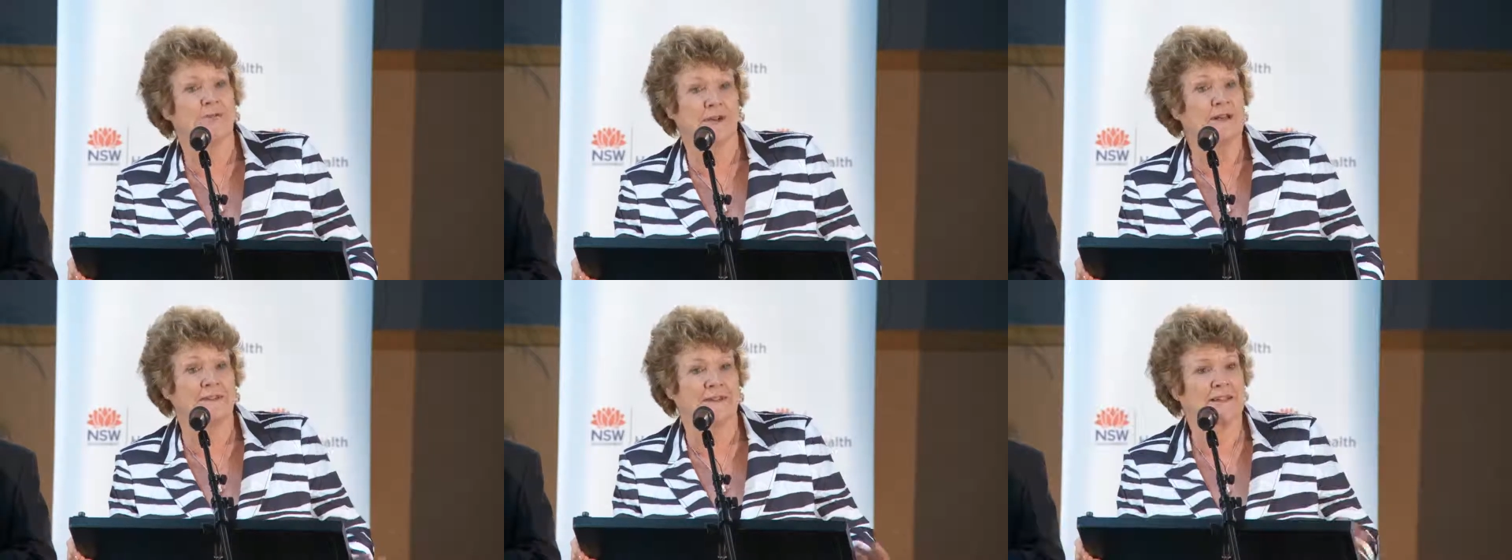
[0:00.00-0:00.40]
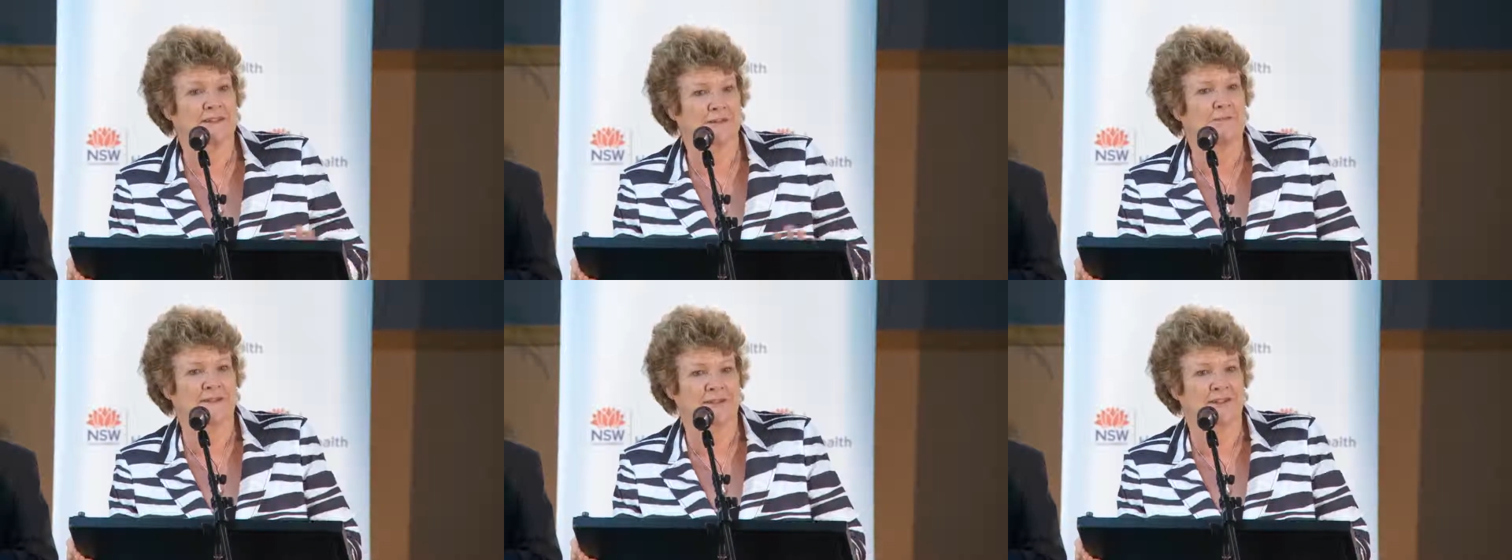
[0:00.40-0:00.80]
really, that's
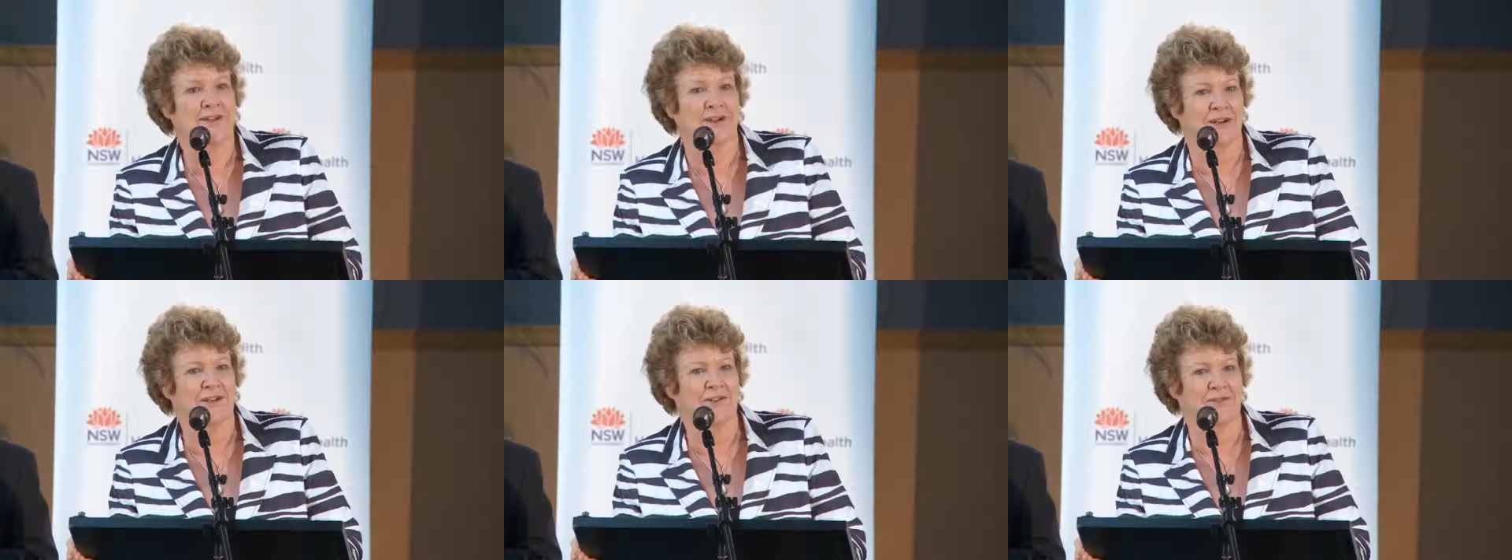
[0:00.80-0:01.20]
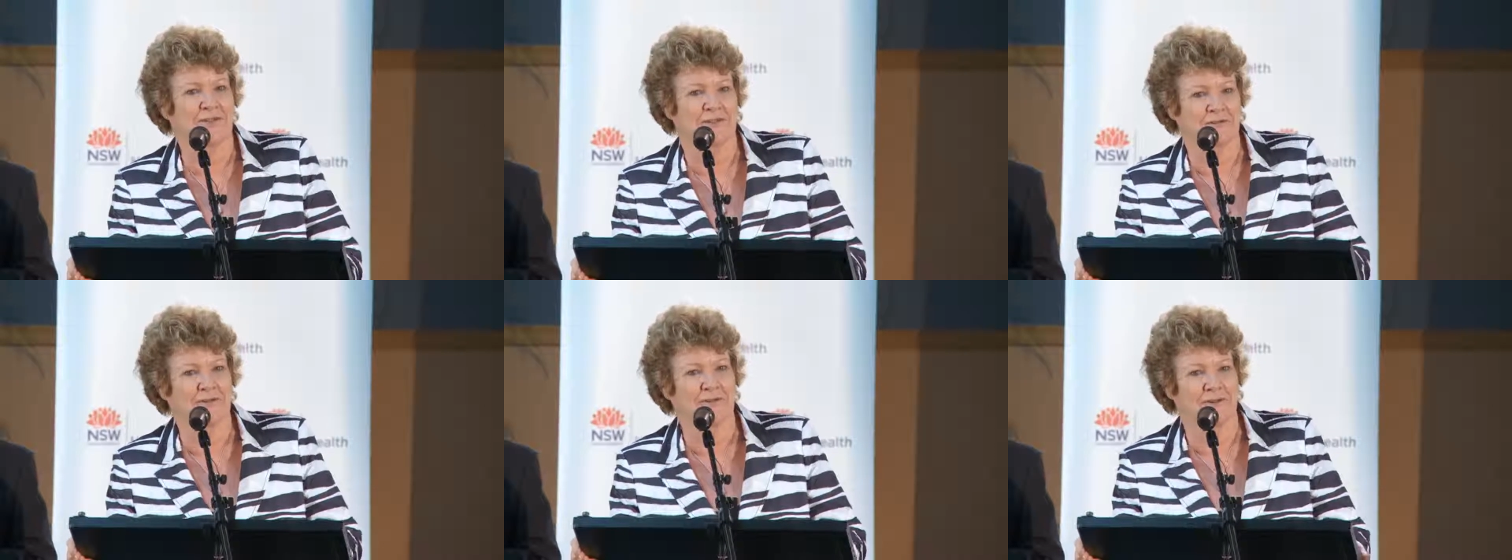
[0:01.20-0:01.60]
the best thing I can
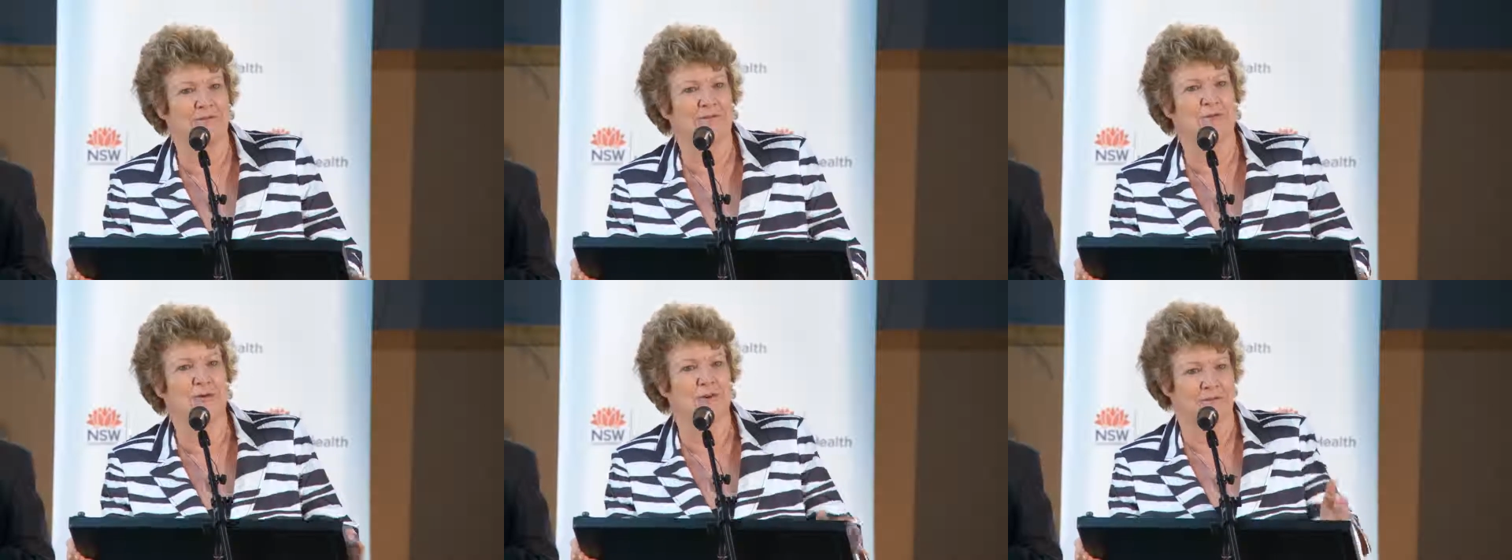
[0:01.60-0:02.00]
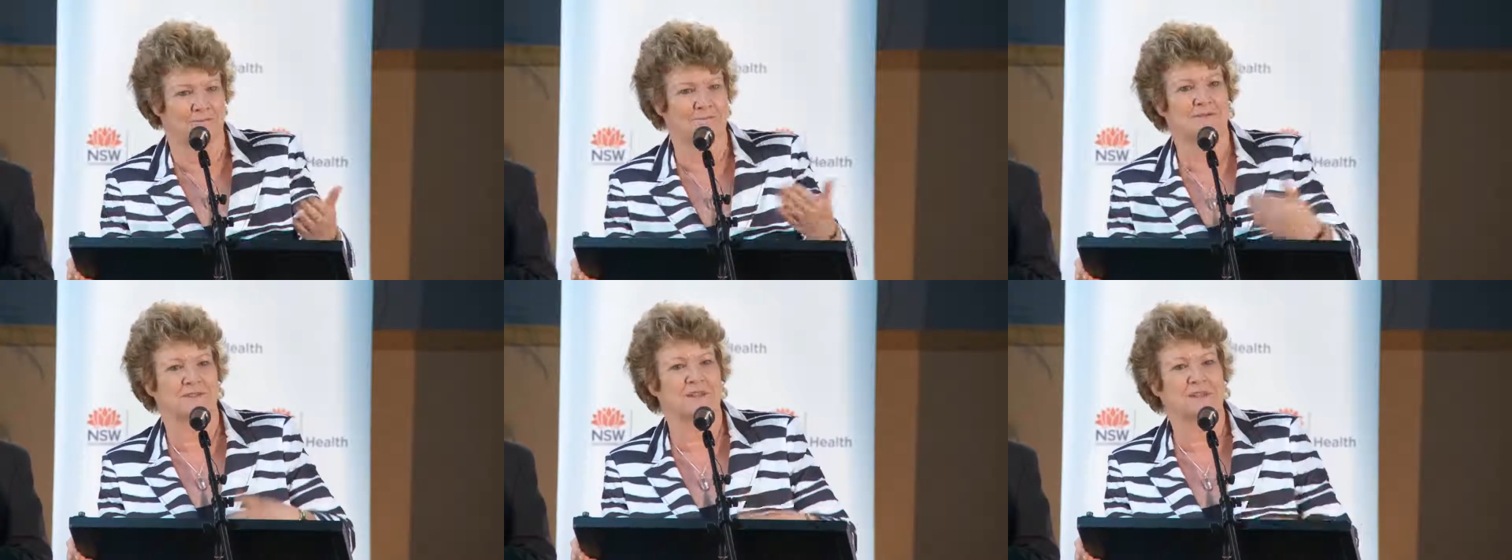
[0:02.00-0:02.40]
do for you. If you want to
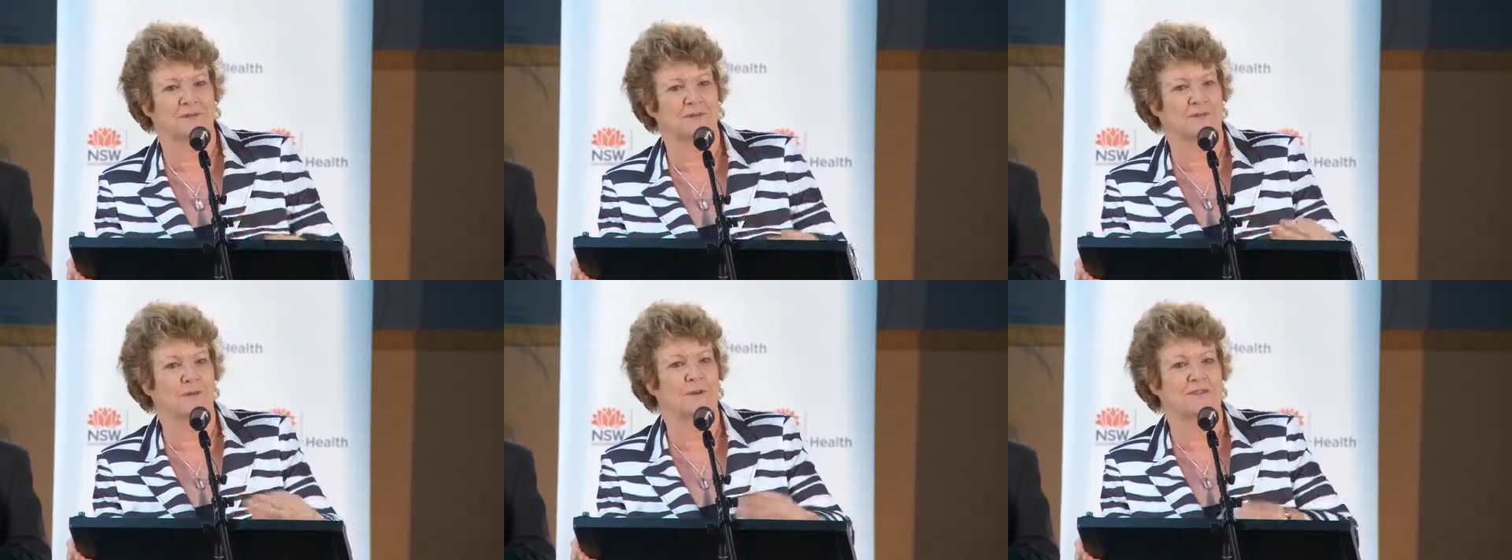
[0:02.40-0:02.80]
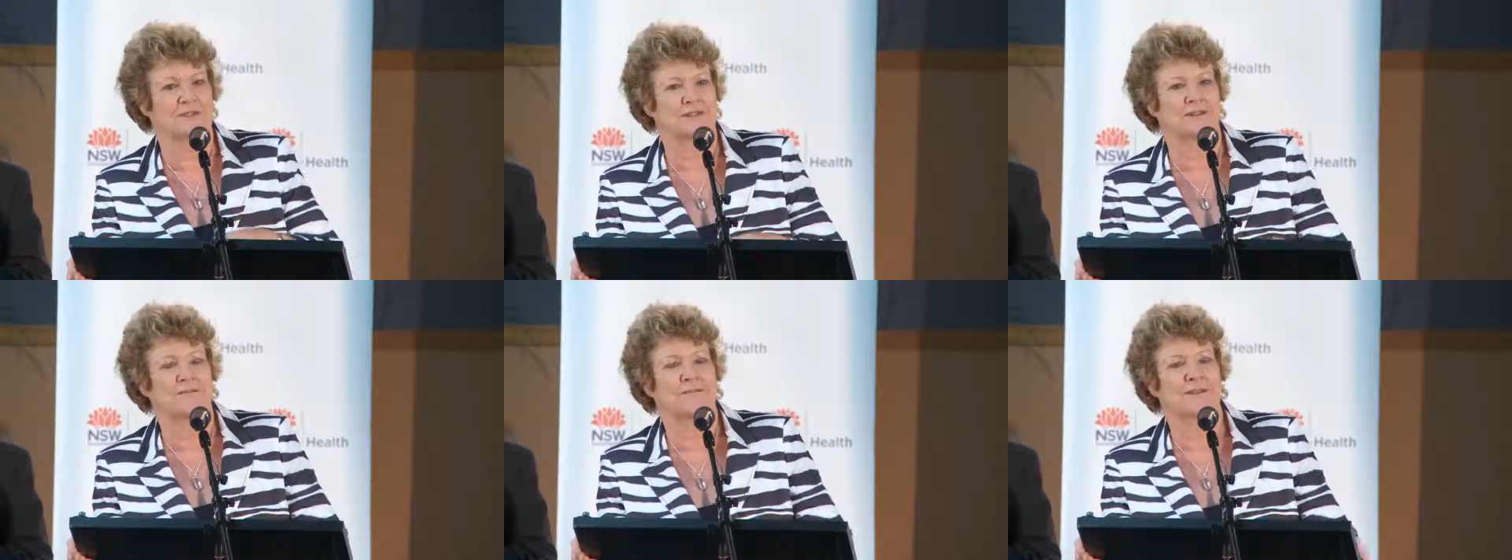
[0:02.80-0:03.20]
send because when you write